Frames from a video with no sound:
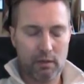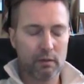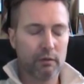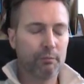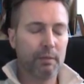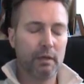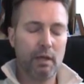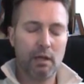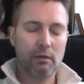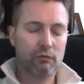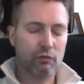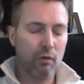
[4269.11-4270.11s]
There's been
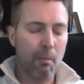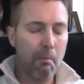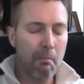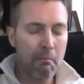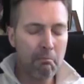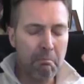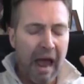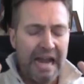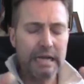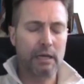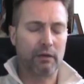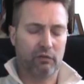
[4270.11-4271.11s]
a
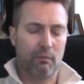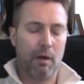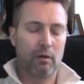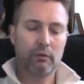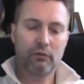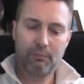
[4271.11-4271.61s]
tremendous amount,